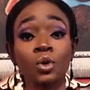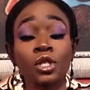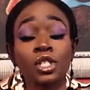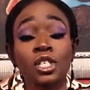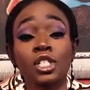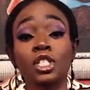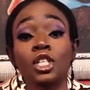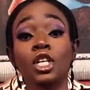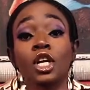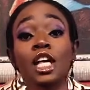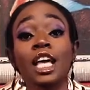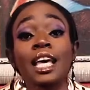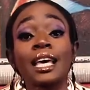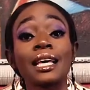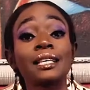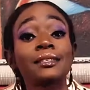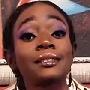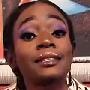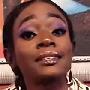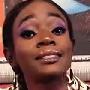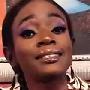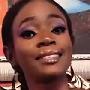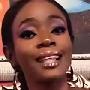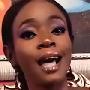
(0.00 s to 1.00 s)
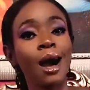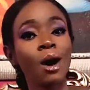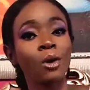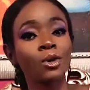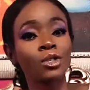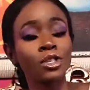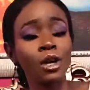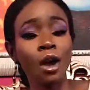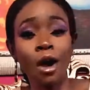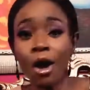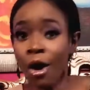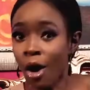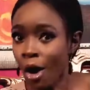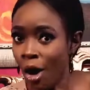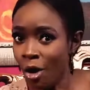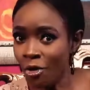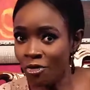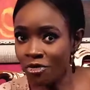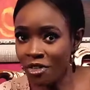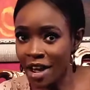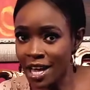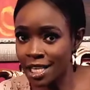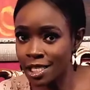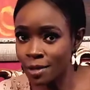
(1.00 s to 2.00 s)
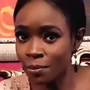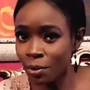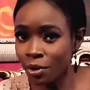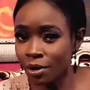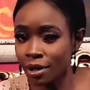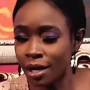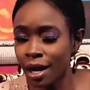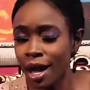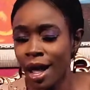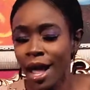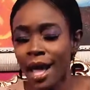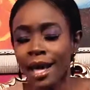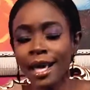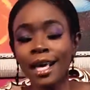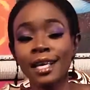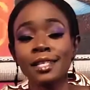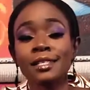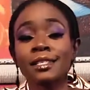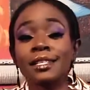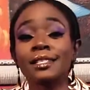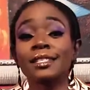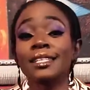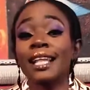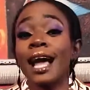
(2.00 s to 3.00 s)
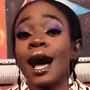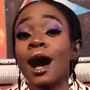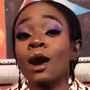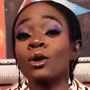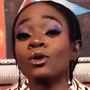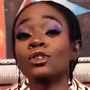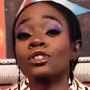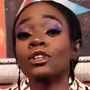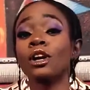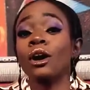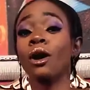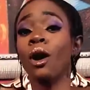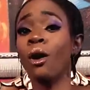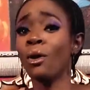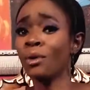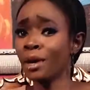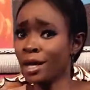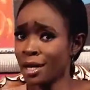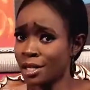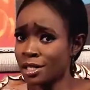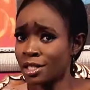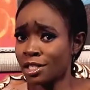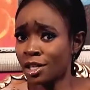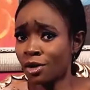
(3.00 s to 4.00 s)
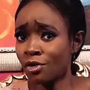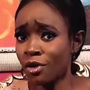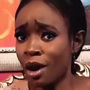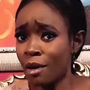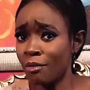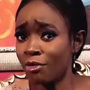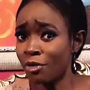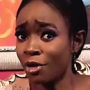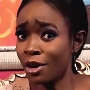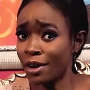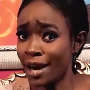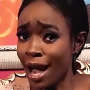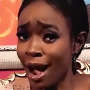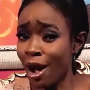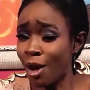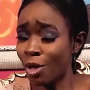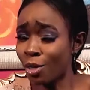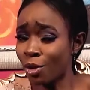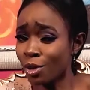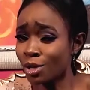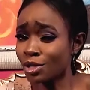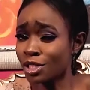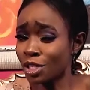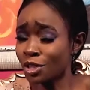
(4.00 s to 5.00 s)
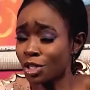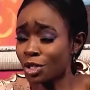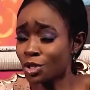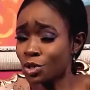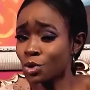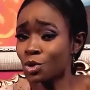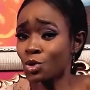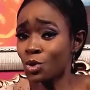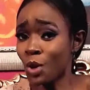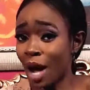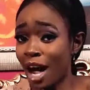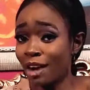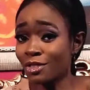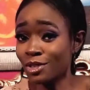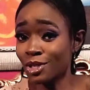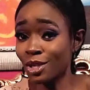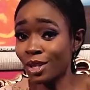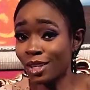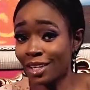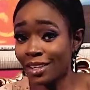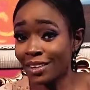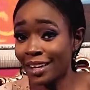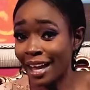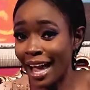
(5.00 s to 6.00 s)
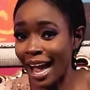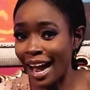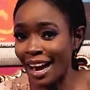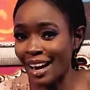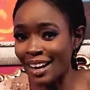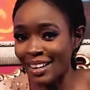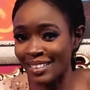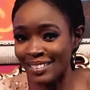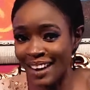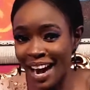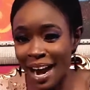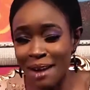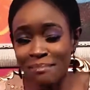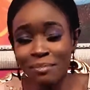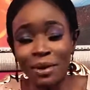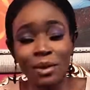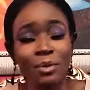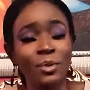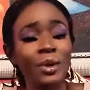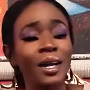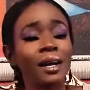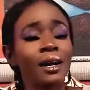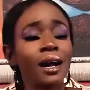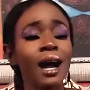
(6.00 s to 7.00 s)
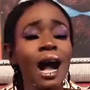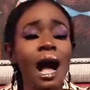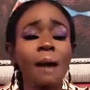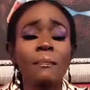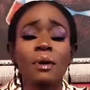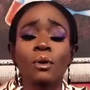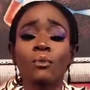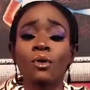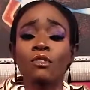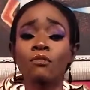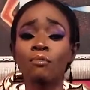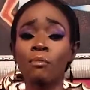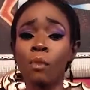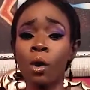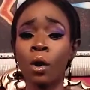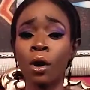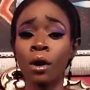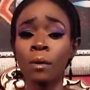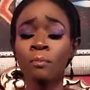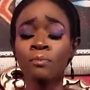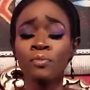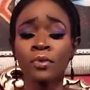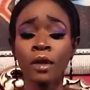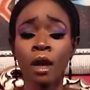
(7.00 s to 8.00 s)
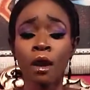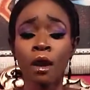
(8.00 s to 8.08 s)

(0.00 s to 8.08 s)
which is Kisti's Lounge on Facebook, Kisti's Lounge on Instagram. For now, those are the two you have to look at, all right? But we are coming with more.